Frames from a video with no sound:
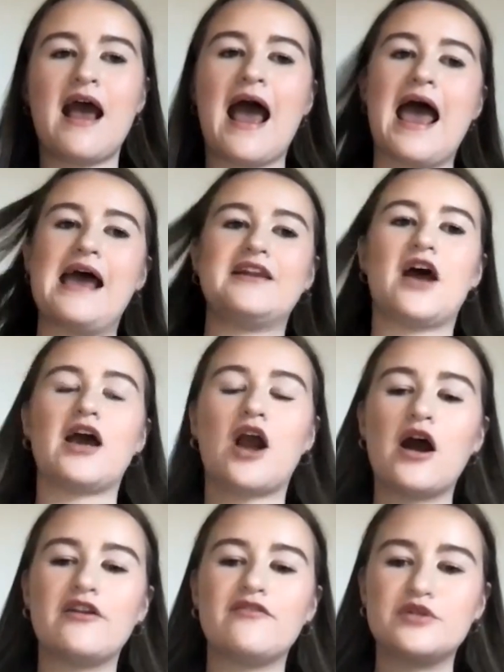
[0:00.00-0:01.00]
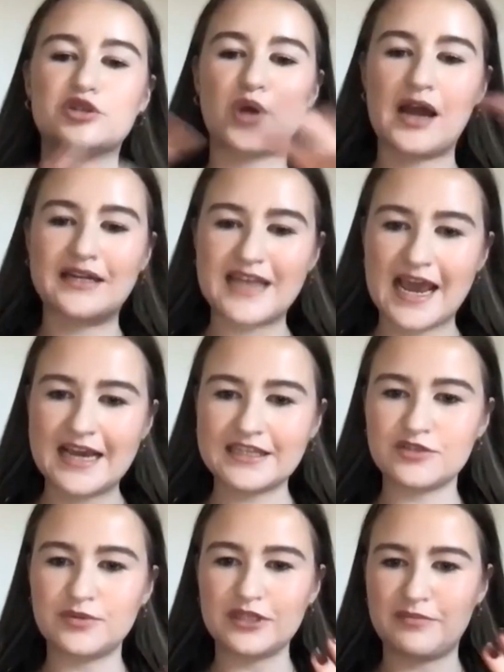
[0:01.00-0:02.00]
And I kind of would try and take
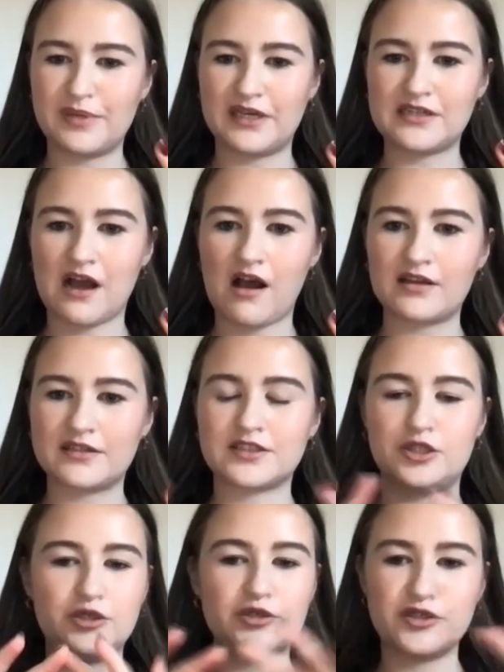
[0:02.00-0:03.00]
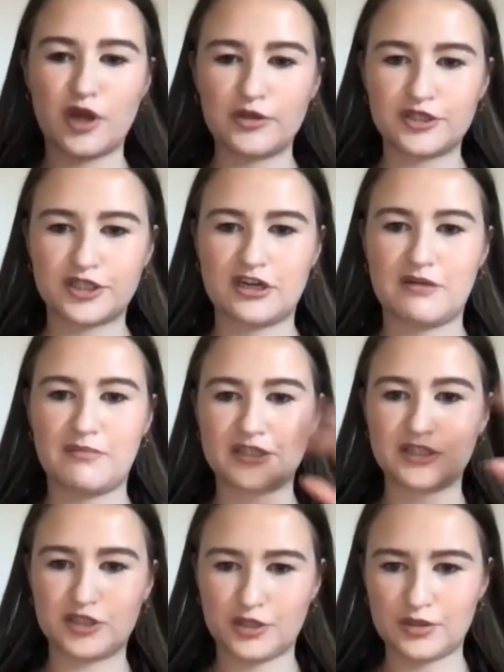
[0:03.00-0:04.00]
these really big tasks, use Notion and my
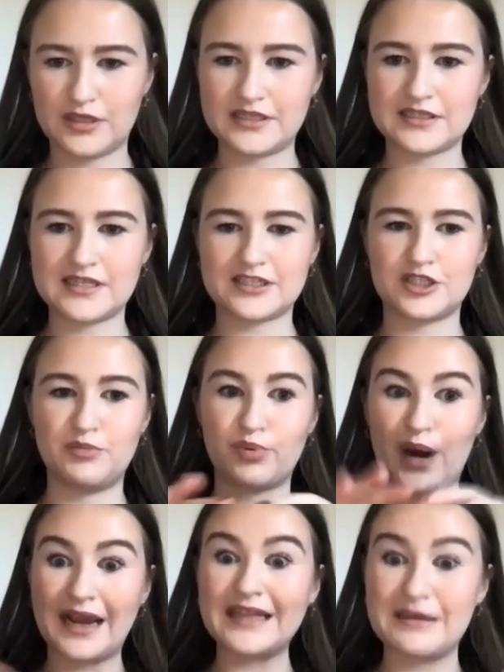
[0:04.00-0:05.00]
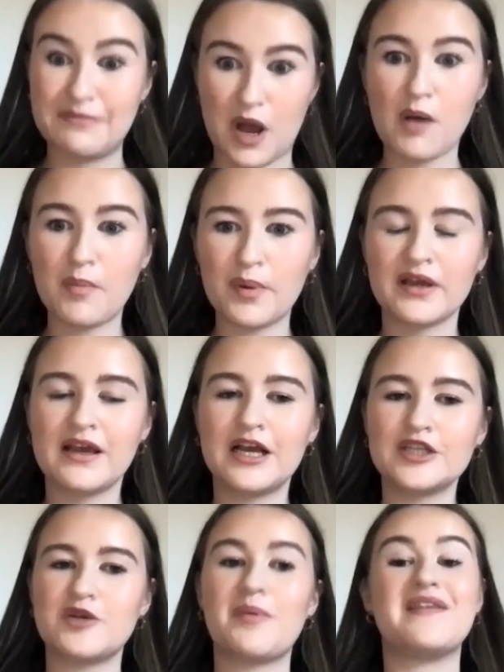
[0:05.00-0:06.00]
to-do lists to break them up.
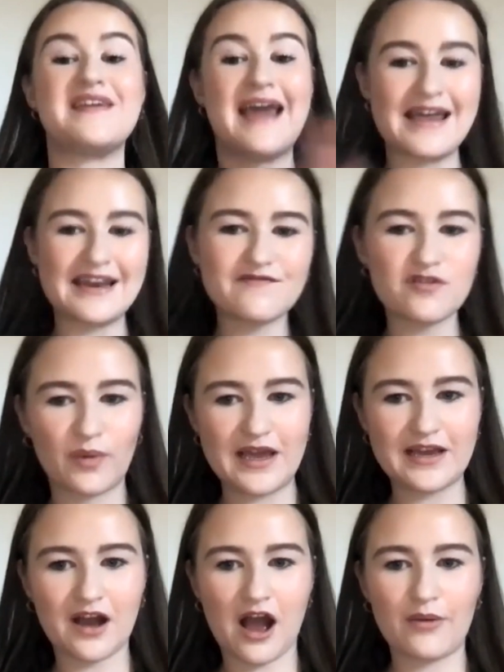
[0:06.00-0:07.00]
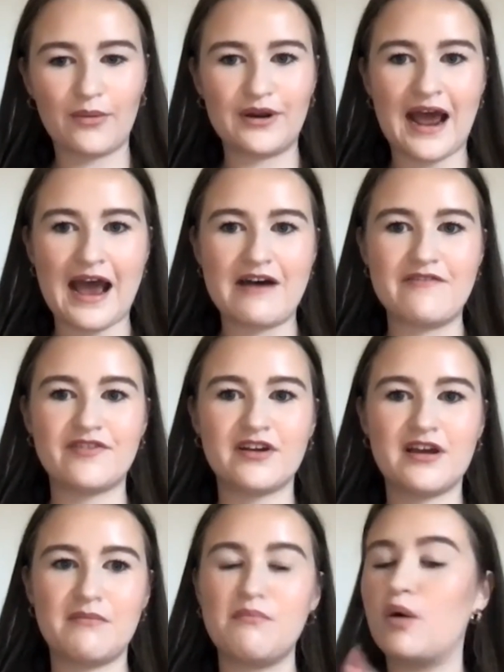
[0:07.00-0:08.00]
So by the end of the week, I would have
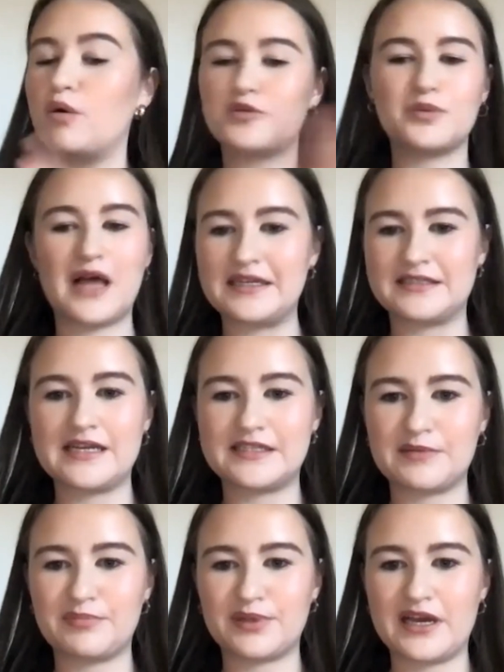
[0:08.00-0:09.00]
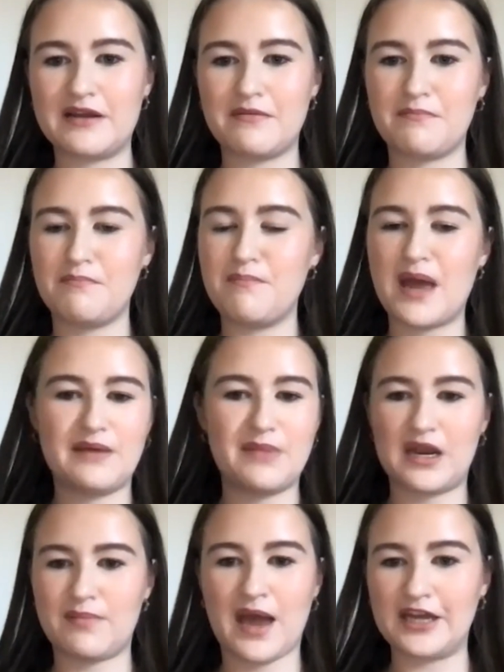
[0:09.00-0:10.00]
multiple essays complete, many,
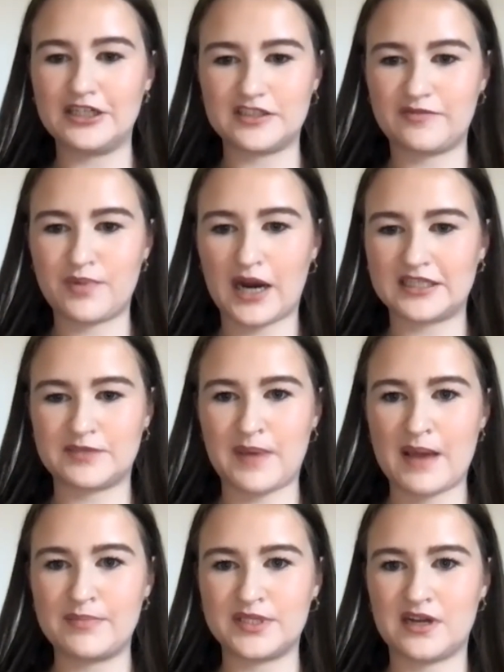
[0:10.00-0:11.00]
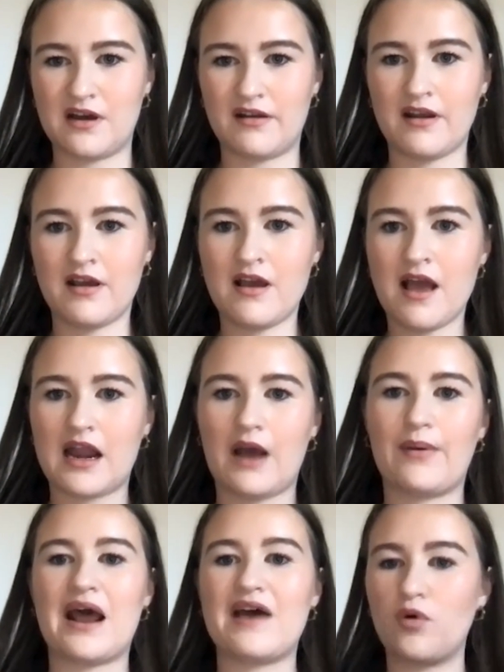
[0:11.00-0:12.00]
many pages of practice papers done. And I
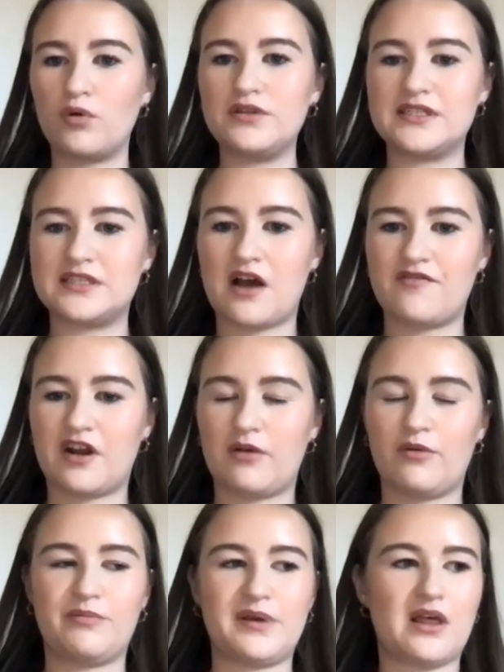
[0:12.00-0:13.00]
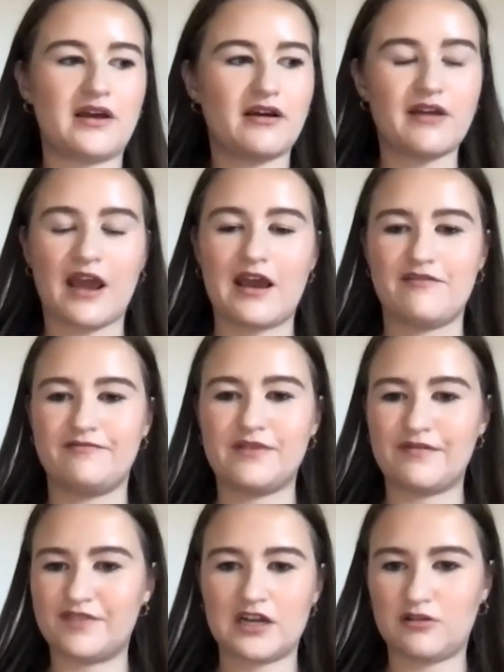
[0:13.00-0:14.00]
would have all this stuff and I would be like, okay,
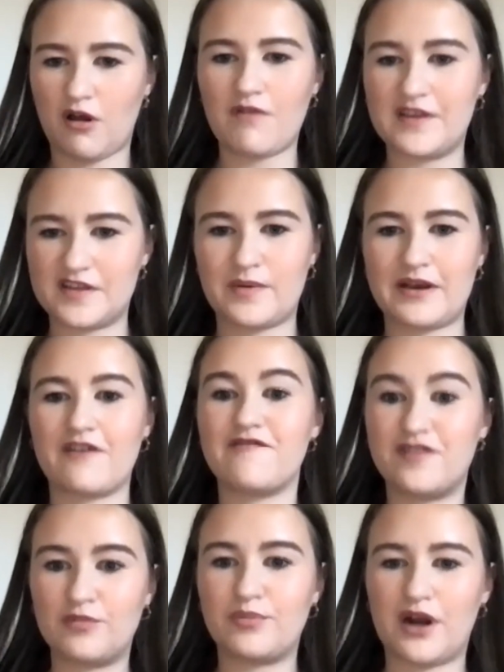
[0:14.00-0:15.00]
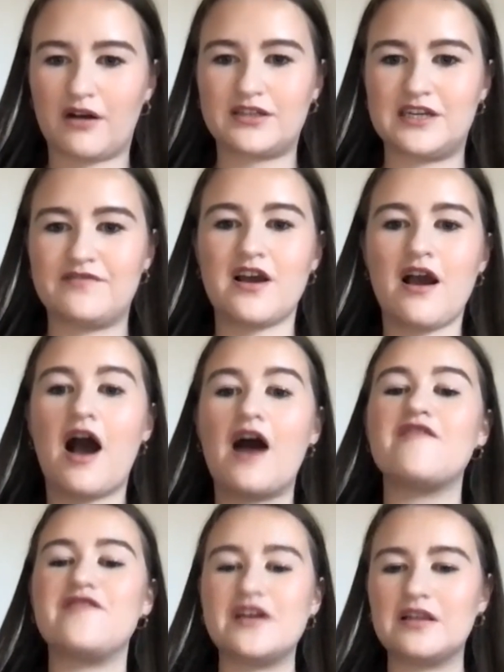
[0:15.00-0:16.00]
I've done a lot this week. I feel productive. I
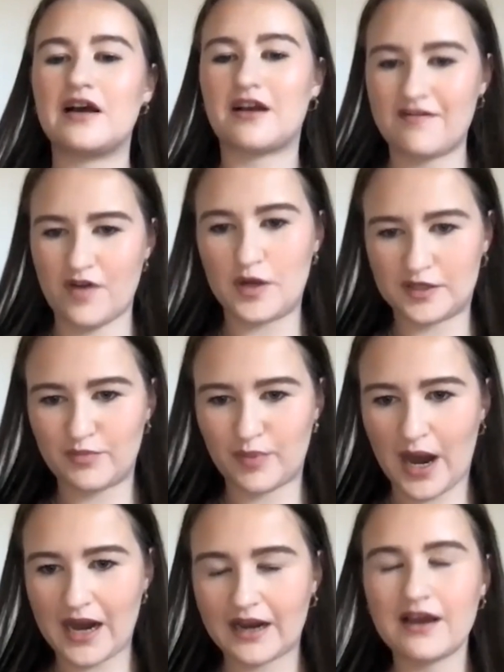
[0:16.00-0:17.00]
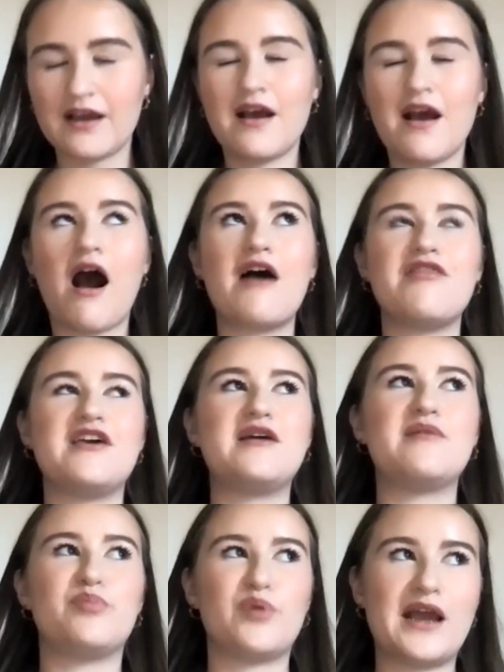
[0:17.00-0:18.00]
feel like I've earned a break. I
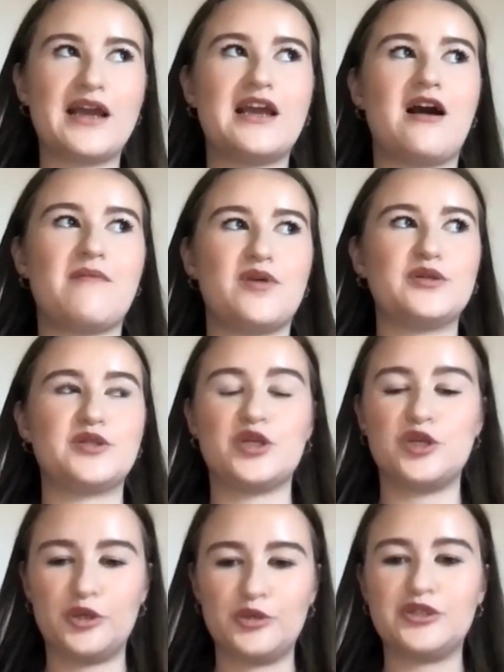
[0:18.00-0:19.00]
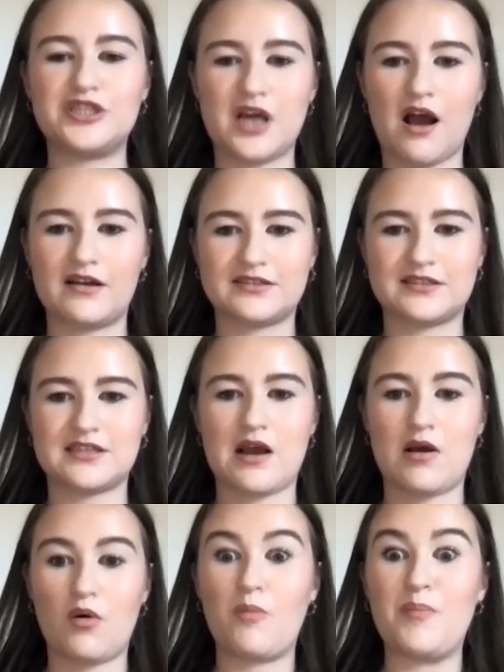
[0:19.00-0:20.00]
think breaking up those huge tasks
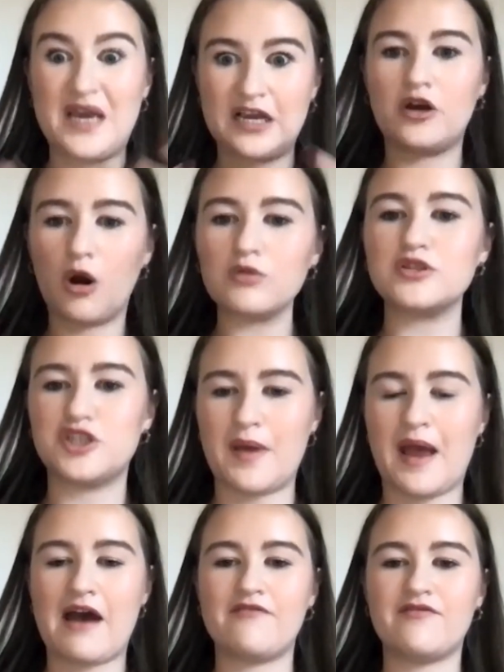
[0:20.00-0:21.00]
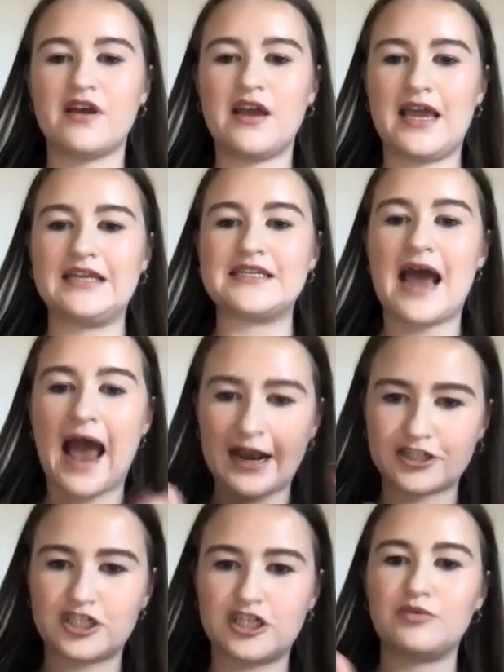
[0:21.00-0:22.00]
or big goals you have into
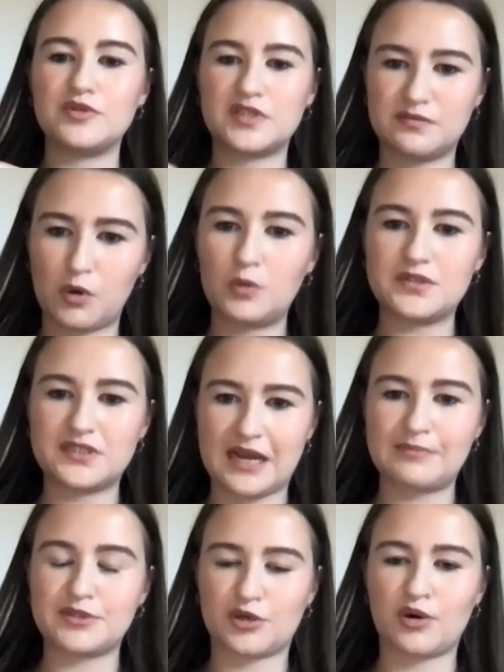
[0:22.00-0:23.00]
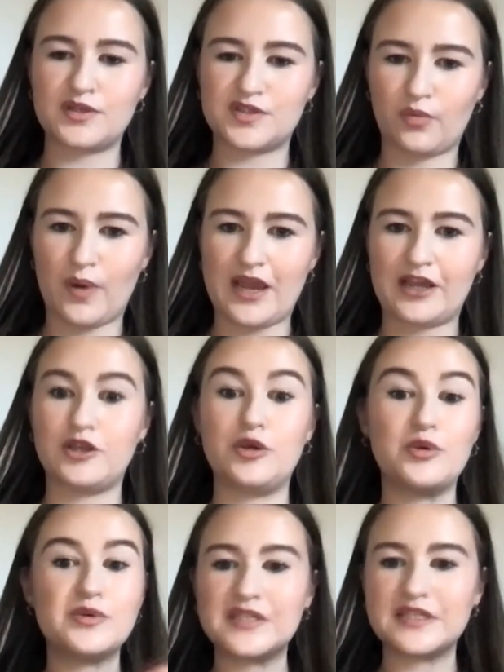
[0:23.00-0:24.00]
actionable small steps across the week
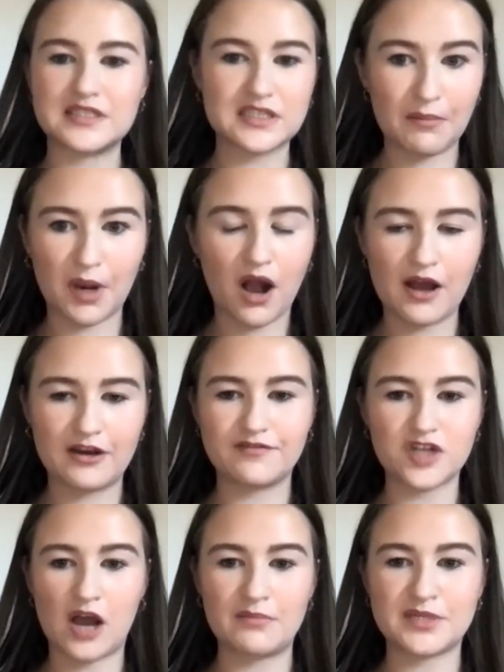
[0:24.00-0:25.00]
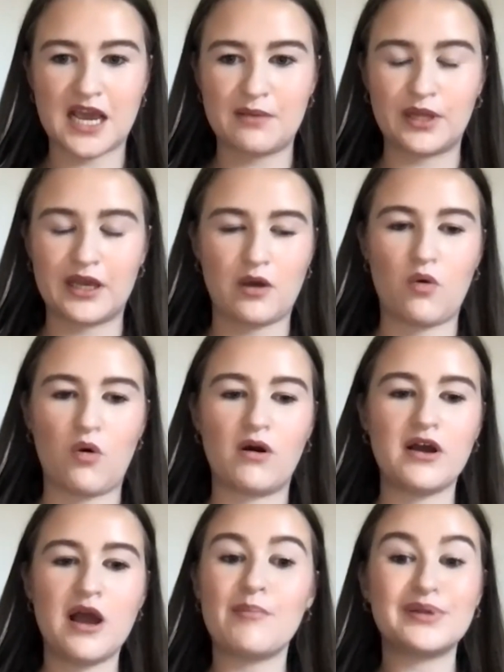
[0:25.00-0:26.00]
using some kind of timetabling or
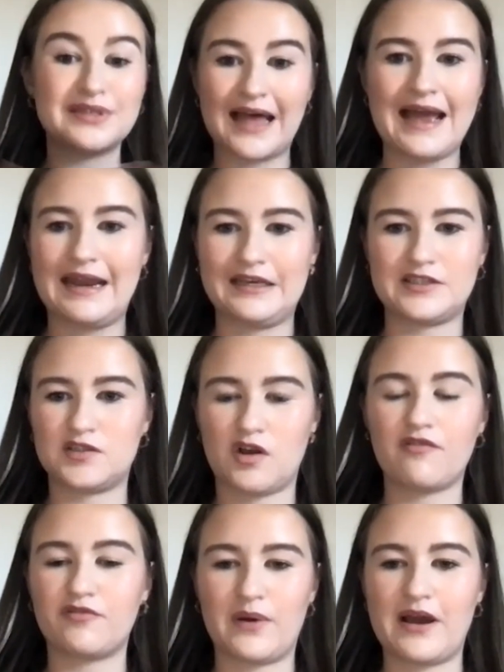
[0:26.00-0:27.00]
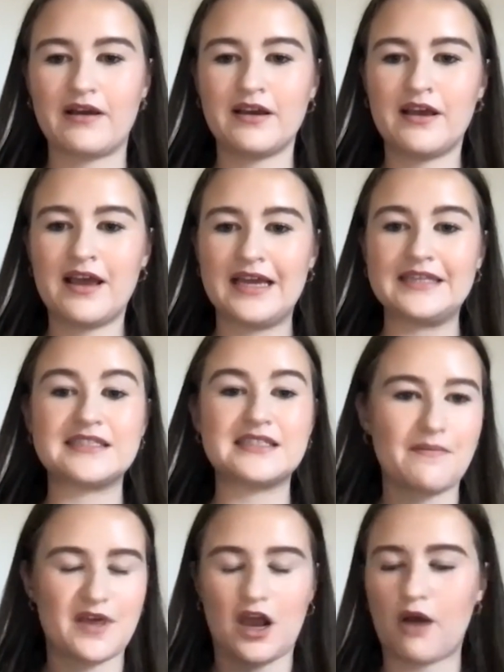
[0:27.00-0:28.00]
planning software is
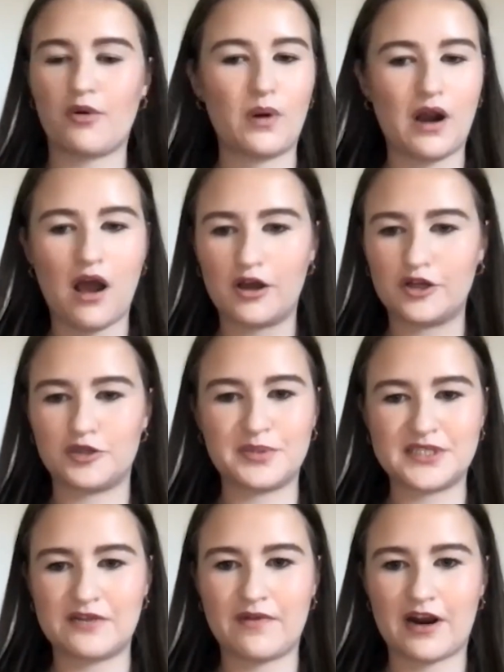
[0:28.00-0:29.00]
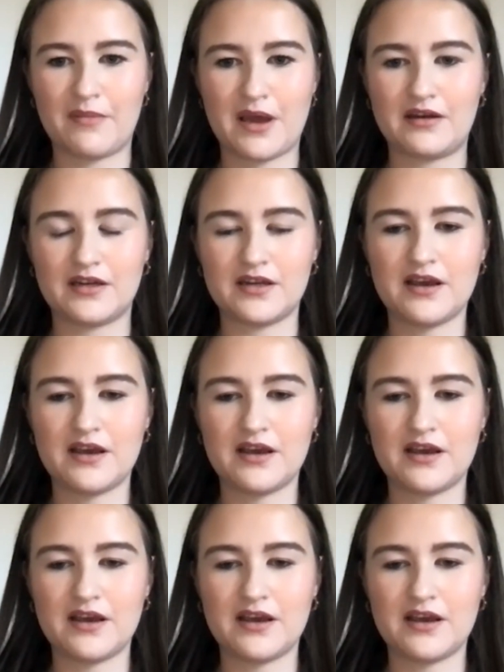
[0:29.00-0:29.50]
something I would 100% recommend.